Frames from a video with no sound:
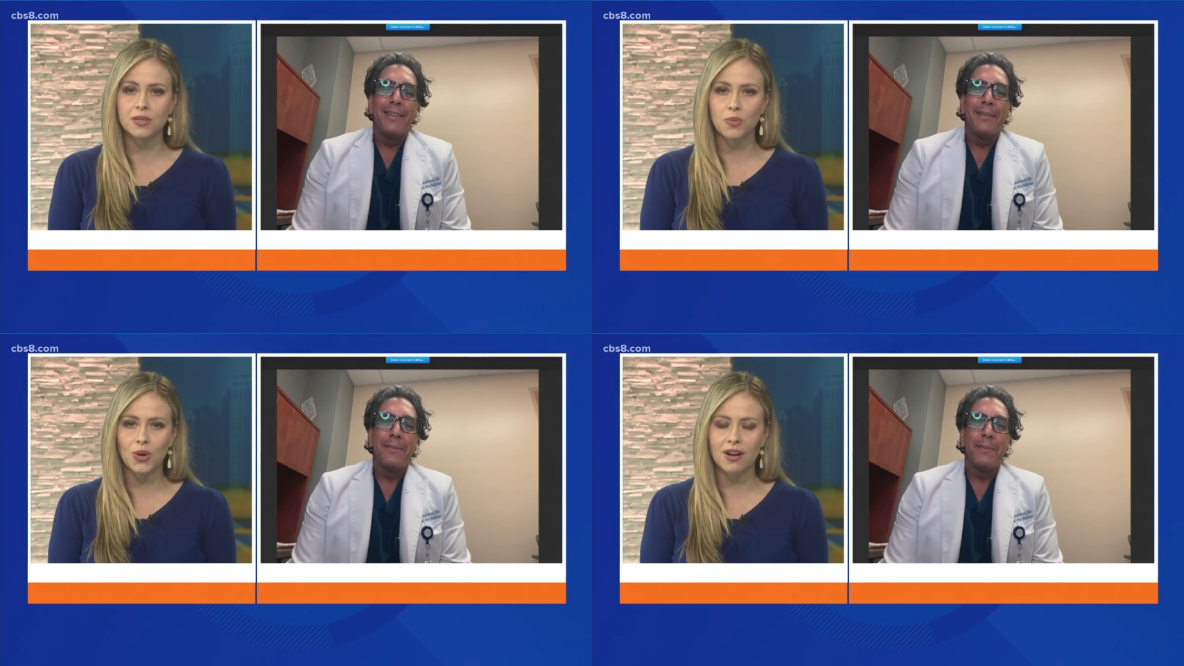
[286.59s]

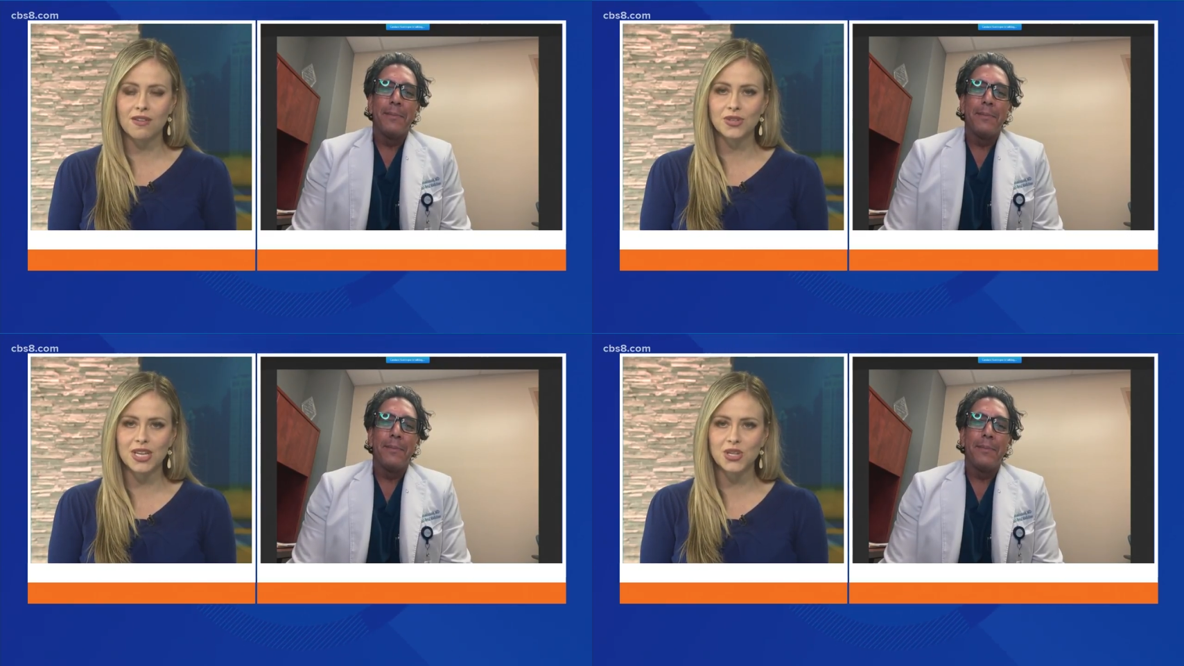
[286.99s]
Speaker 1: important
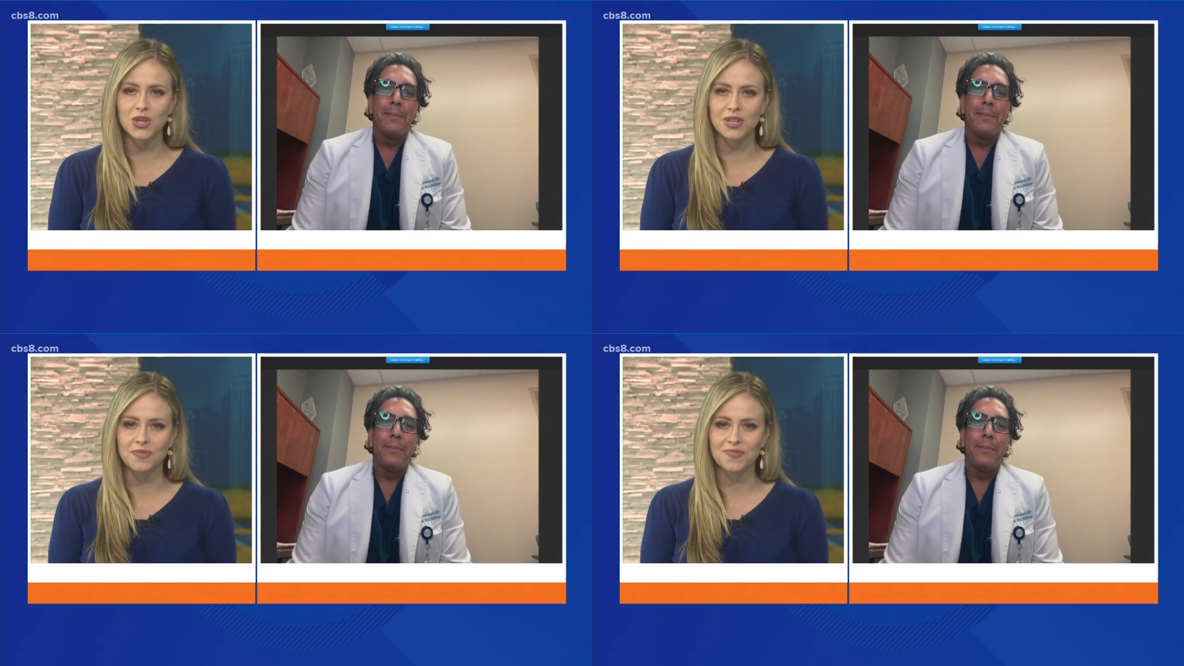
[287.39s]

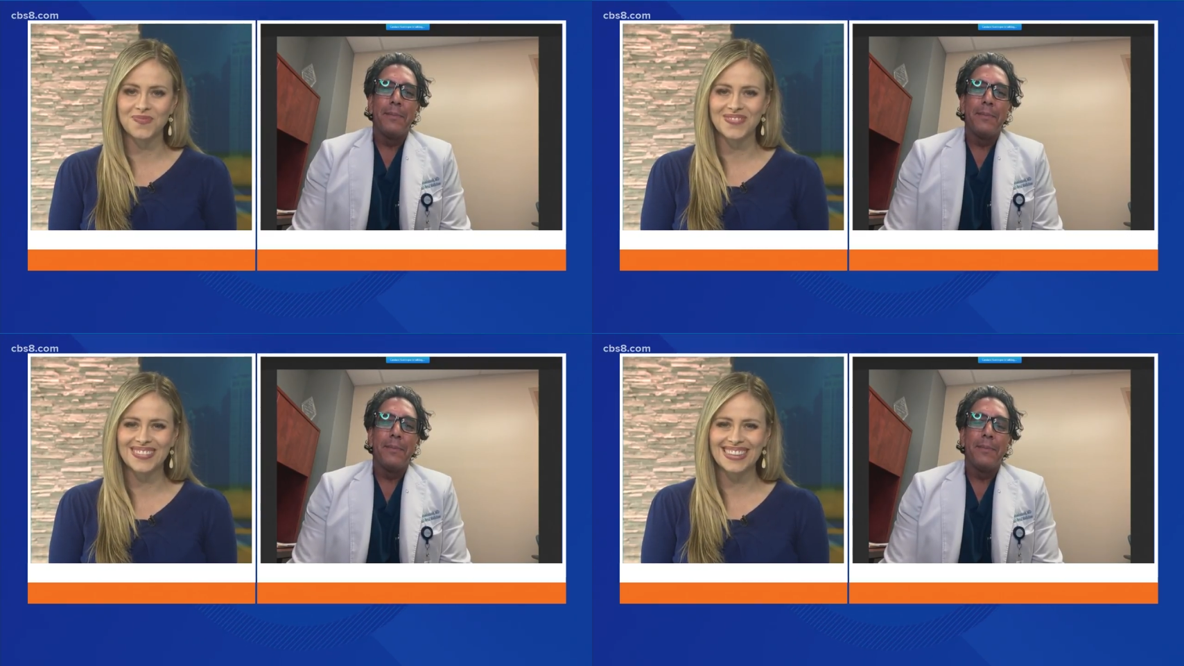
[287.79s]
conversation.
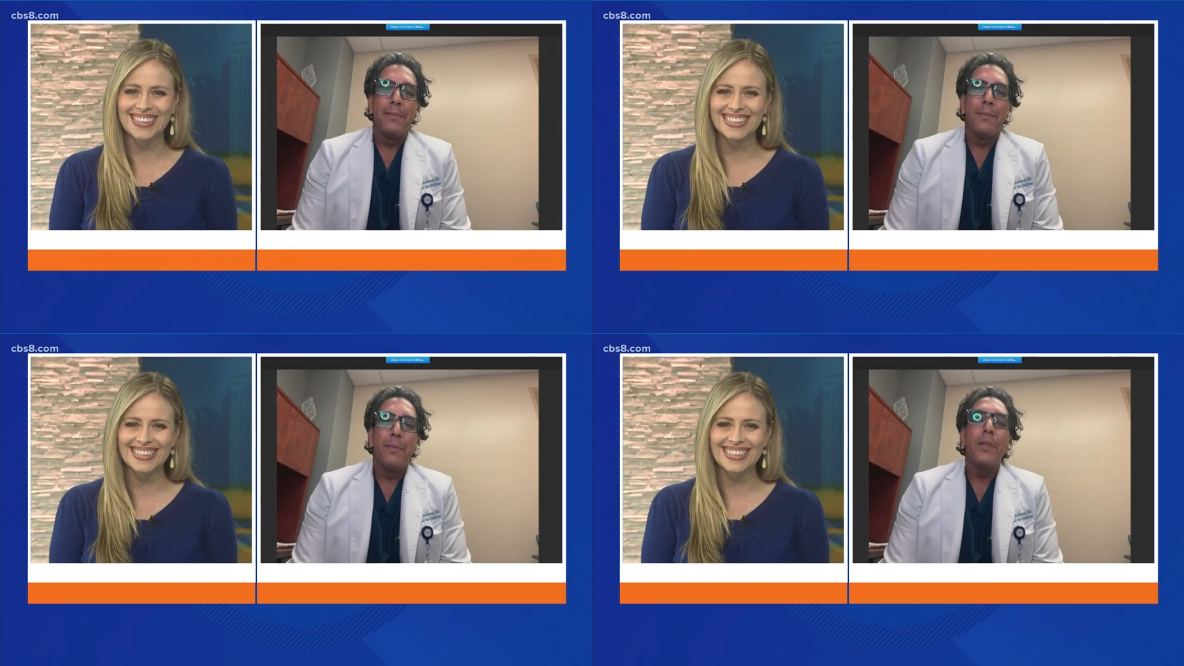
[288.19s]

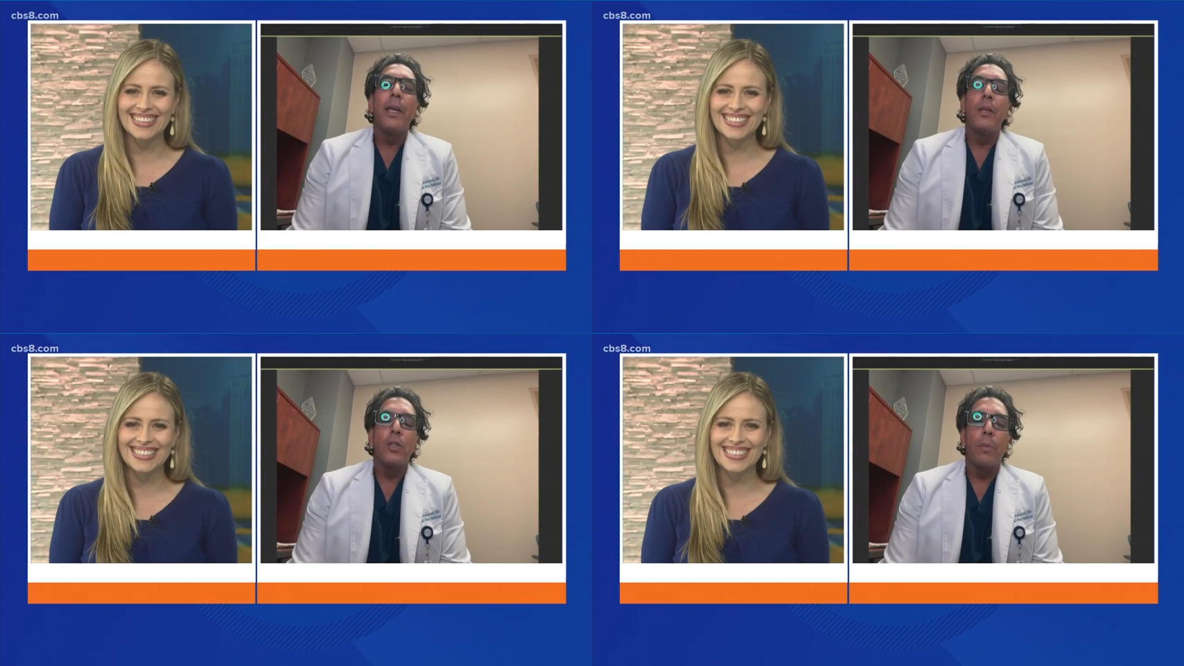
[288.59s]

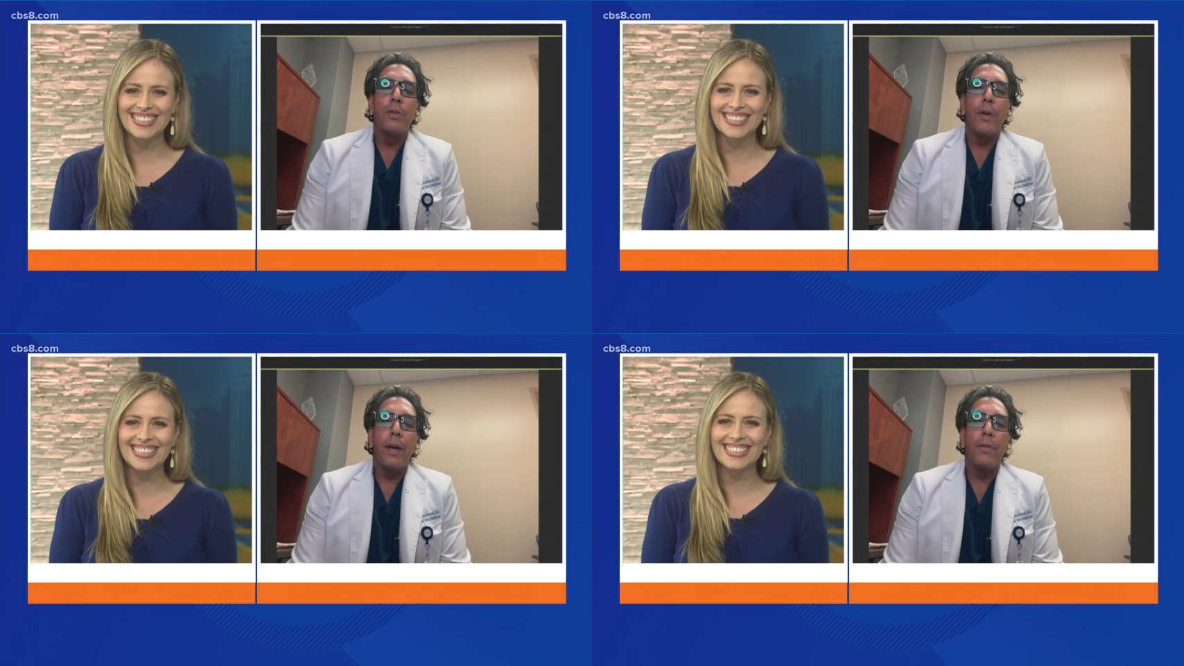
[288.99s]
Speaker 2: Thank you so much
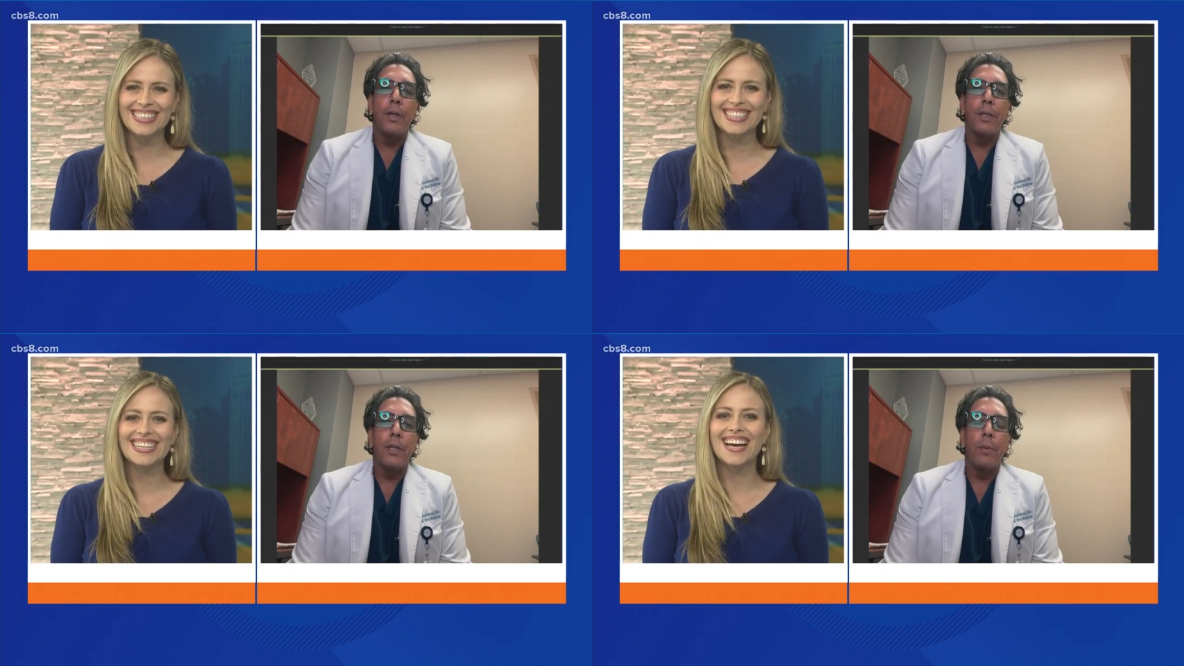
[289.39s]
for having
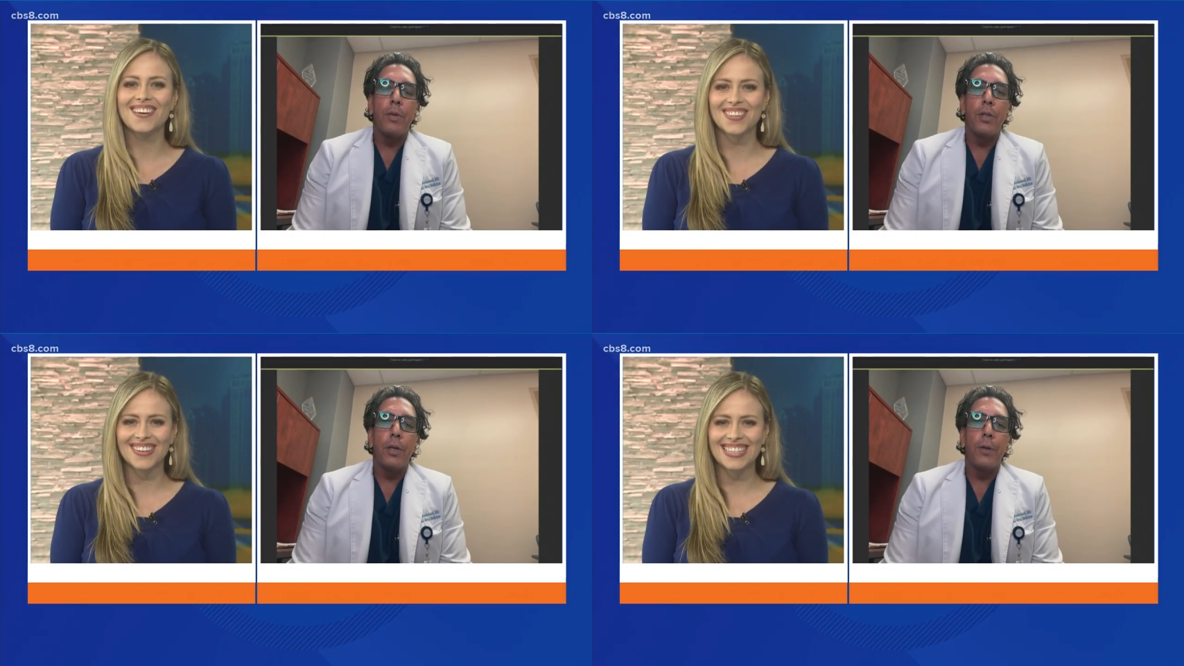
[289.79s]
us. Have I
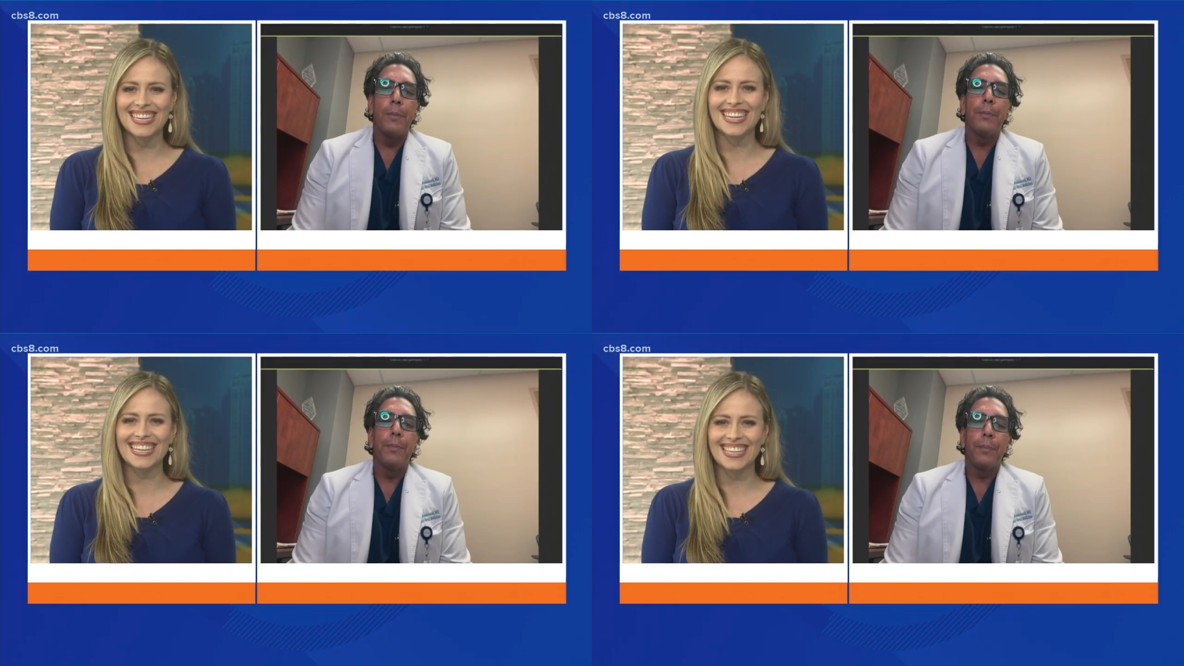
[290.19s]
appreciate
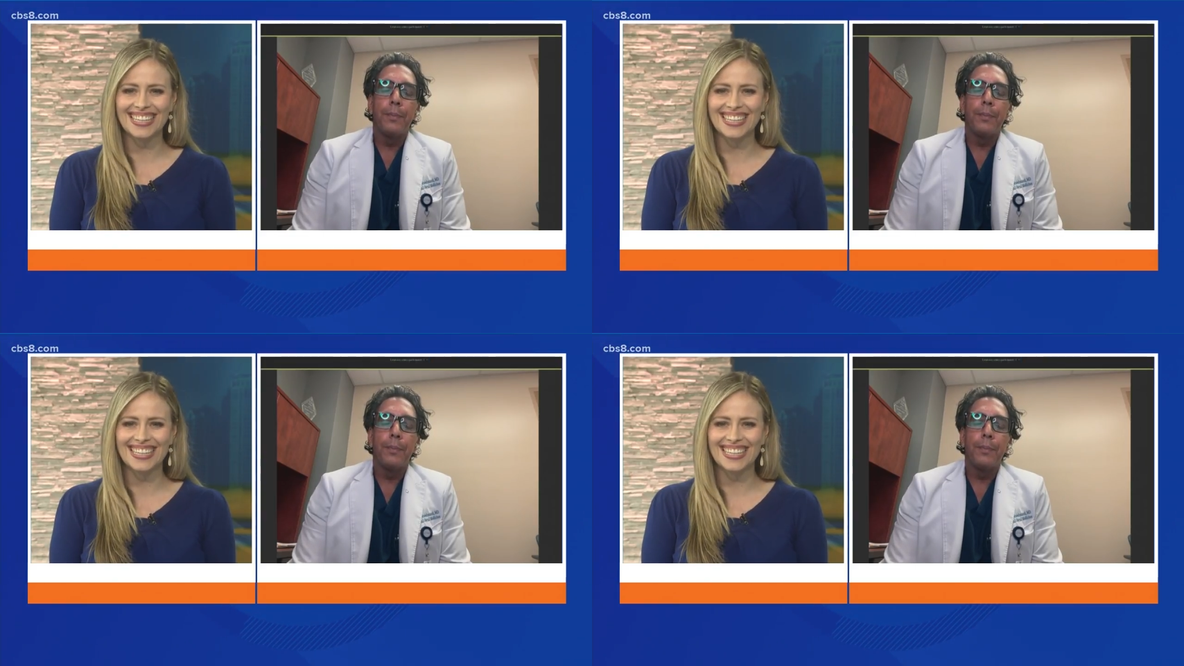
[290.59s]
Speaker 1: it.